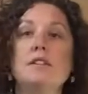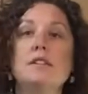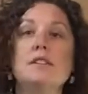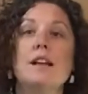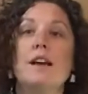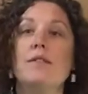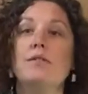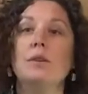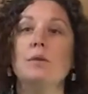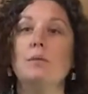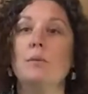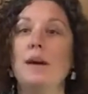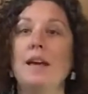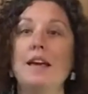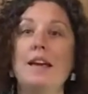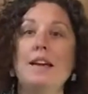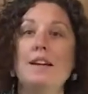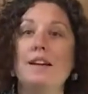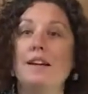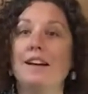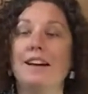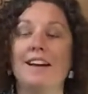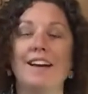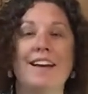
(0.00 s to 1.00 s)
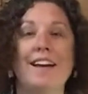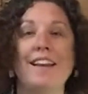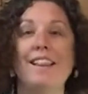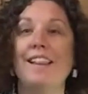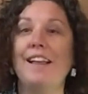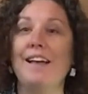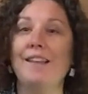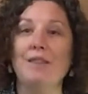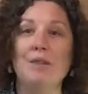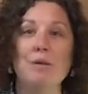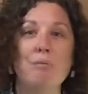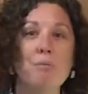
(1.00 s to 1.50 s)
have to wait and
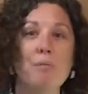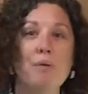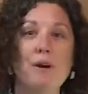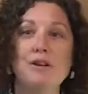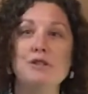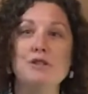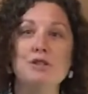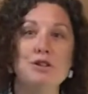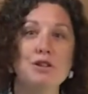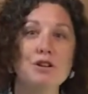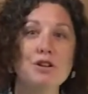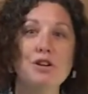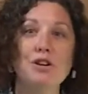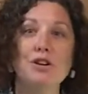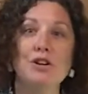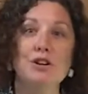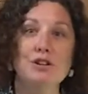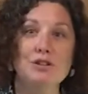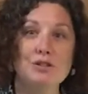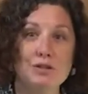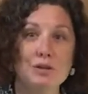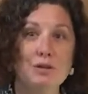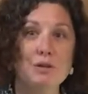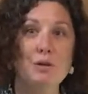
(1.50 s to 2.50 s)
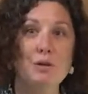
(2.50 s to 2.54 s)
let the pressure pressure cooker do the